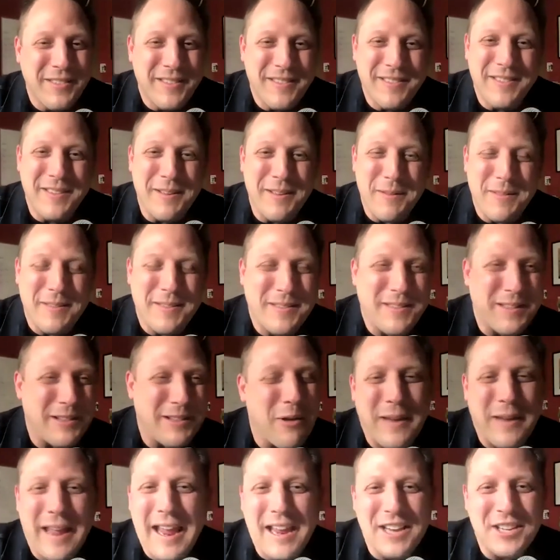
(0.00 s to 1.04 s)
the the
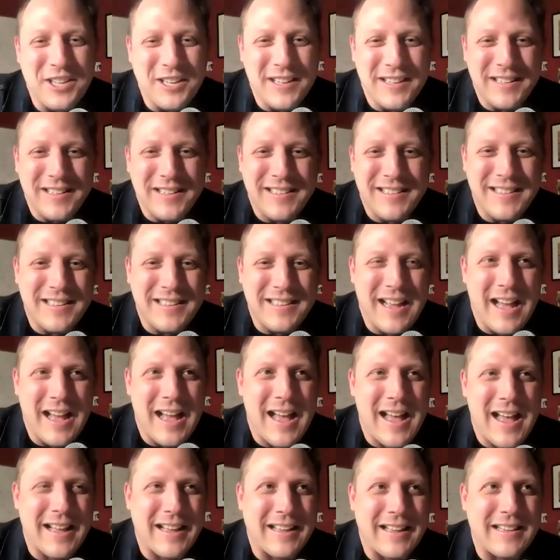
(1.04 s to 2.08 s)
location
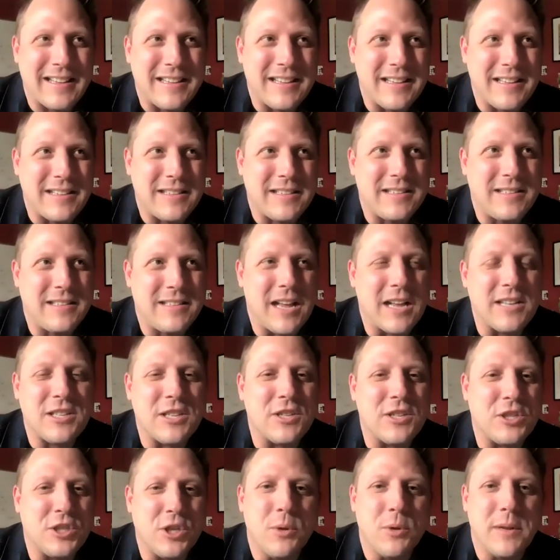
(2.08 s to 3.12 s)
uh,
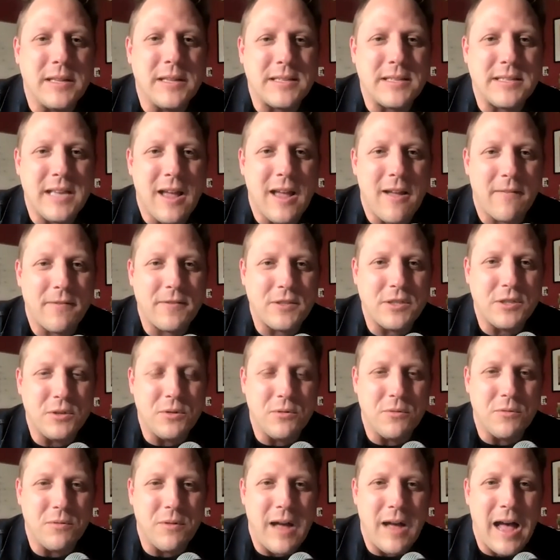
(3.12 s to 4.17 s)
doesn't suit itself
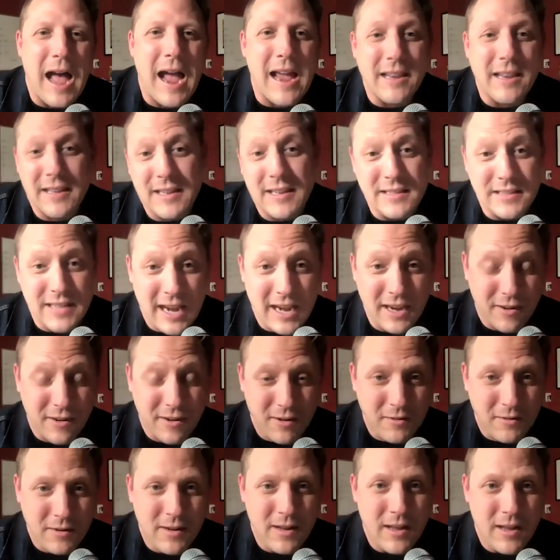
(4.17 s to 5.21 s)
to hide a
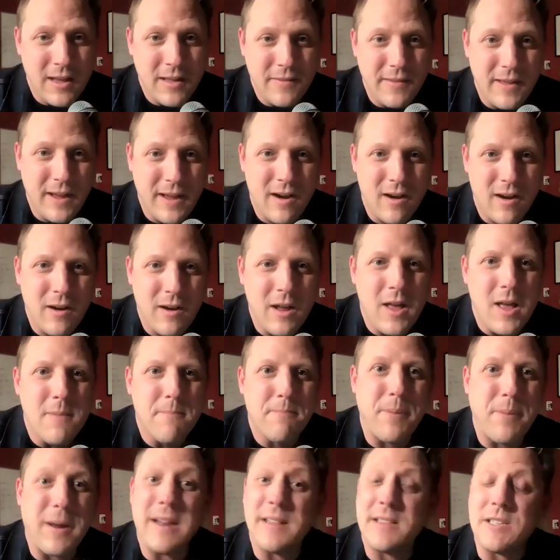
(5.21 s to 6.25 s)
container there,
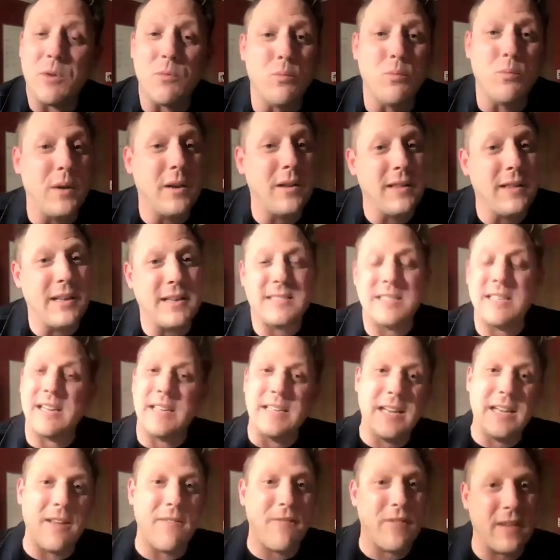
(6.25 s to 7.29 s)
but it's a really
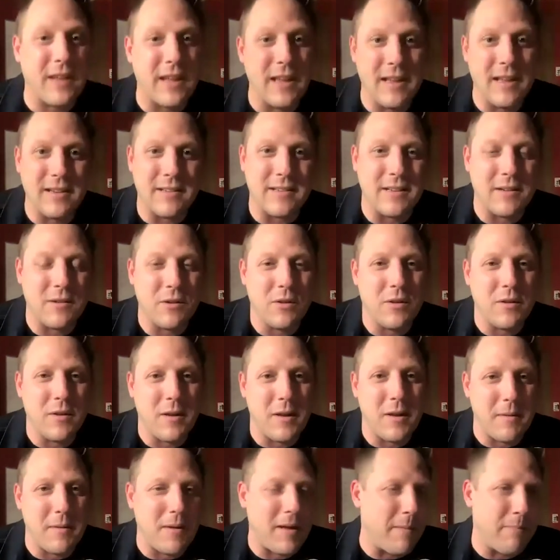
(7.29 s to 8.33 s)
significant
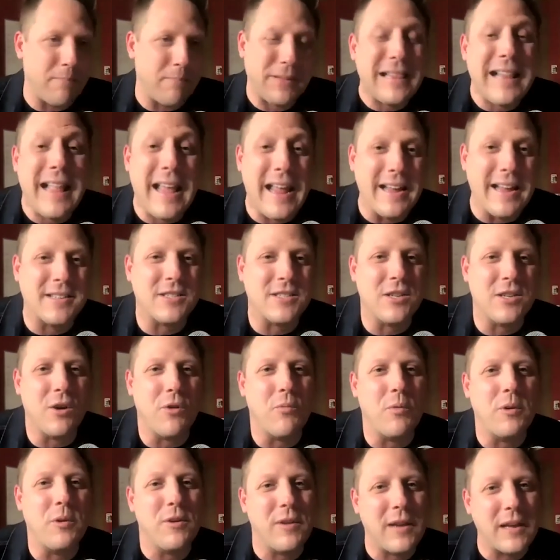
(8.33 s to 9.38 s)
a uh, place. So
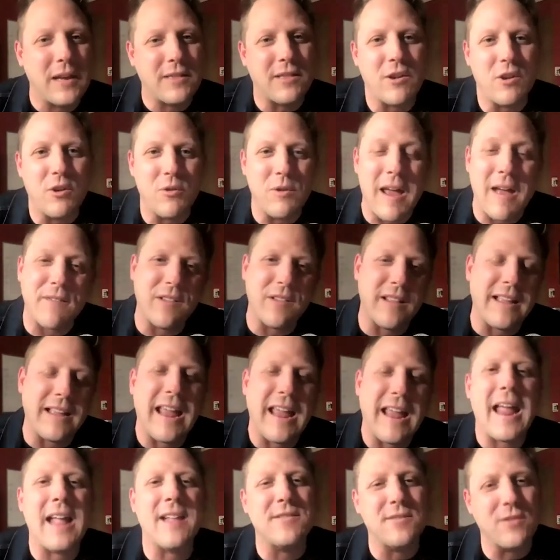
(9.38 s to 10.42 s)
when you get there, you'd have to like
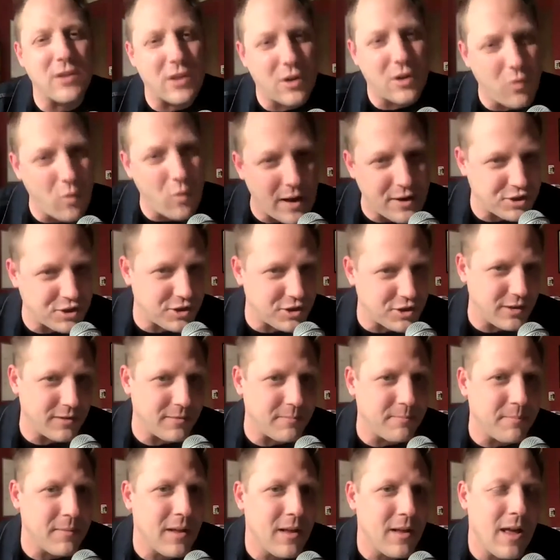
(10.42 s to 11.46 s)
answer a
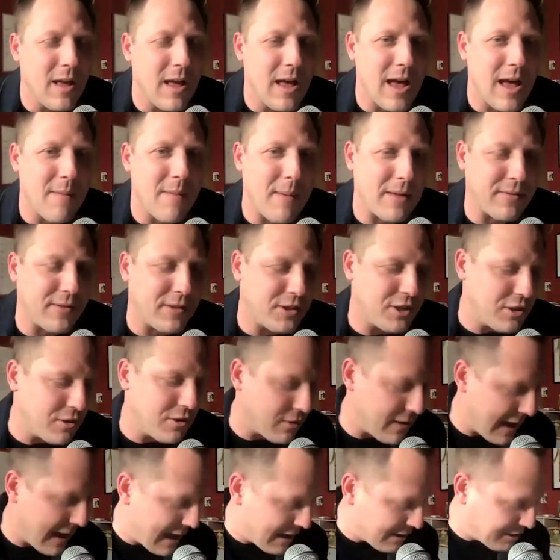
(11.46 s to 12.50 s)
question about the
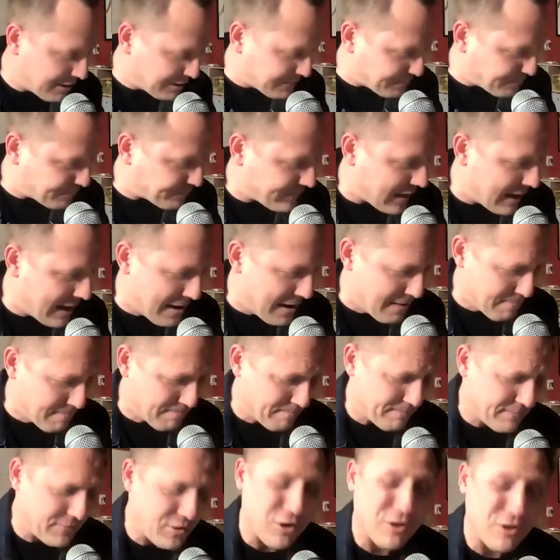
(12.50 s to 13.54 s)
geocache. Um,
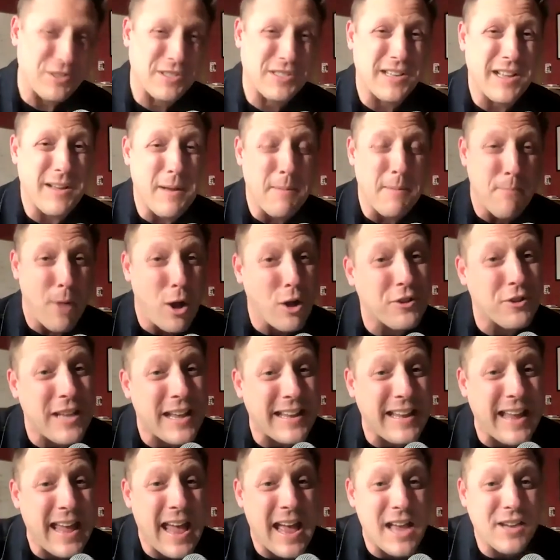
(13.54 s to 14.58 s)
there's multi
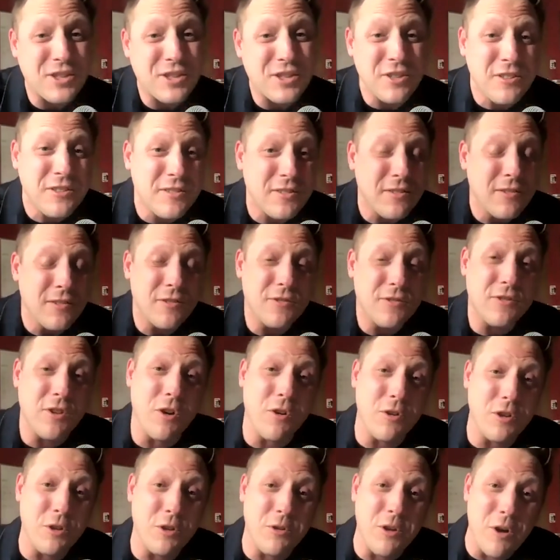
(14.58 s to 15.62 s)
caches, so
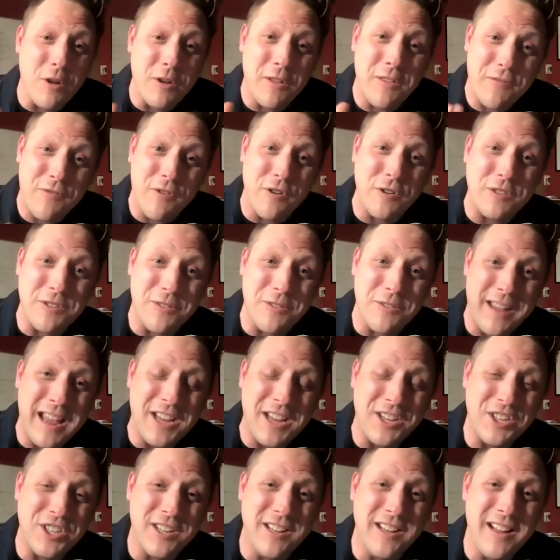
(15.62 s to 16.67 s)
you go to the first
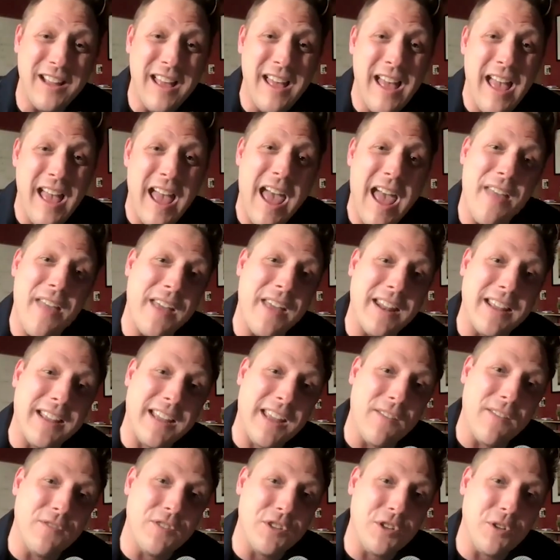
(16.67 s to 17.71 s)
location, and then it
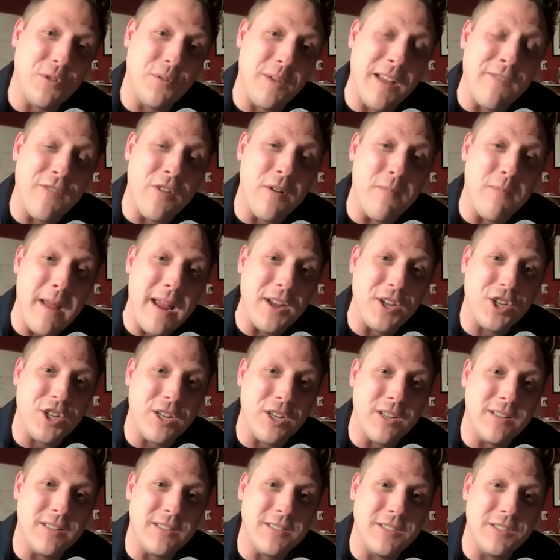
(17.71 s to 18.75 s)
gives you
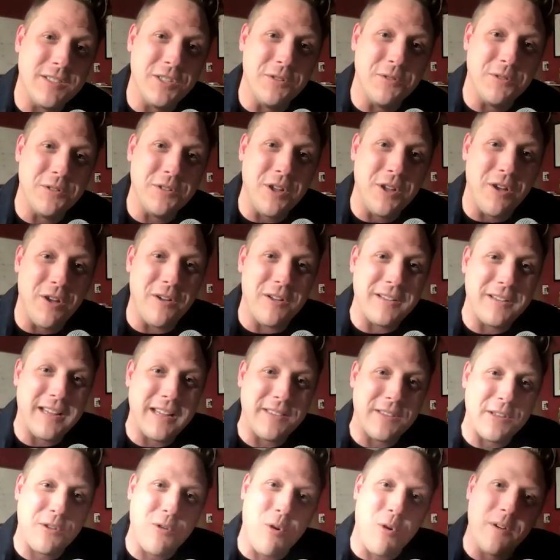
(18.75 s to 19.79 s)
information to go
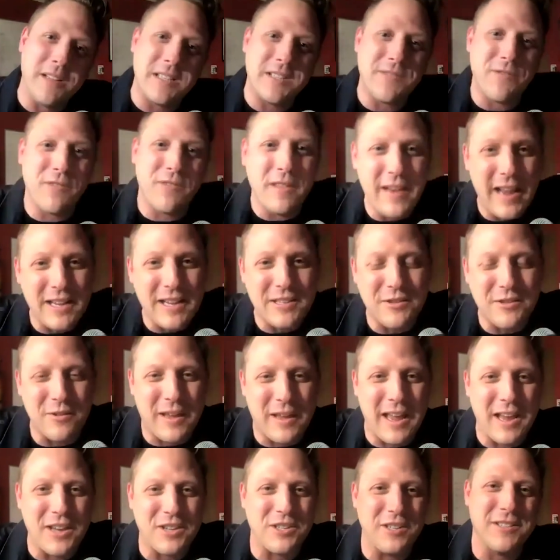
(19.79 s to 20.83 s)
get the coordinates for the next
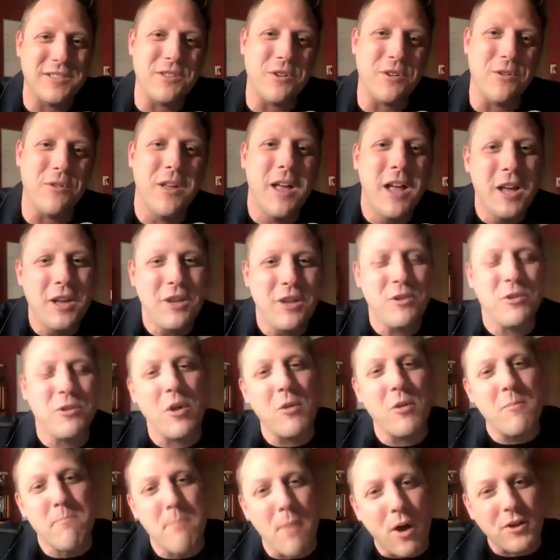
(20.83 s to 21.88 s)
location. So you
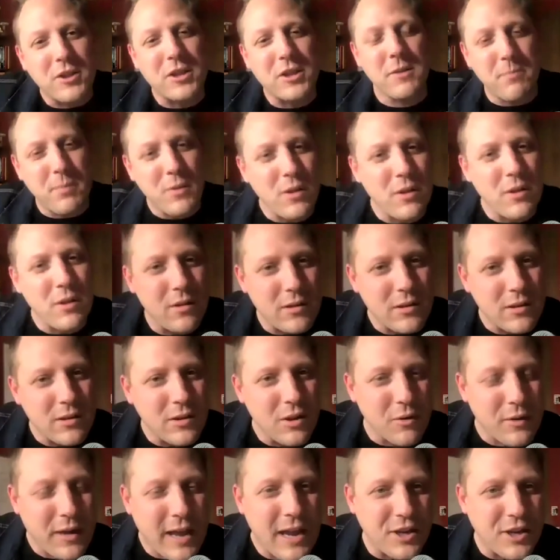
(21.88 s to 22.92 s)
go multiple
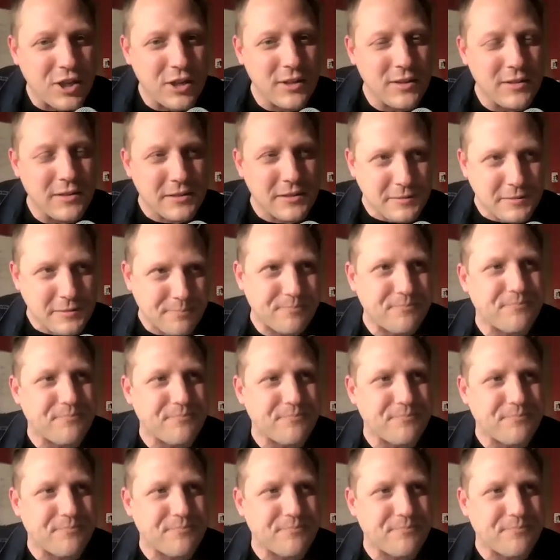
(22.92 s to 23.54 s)
locations,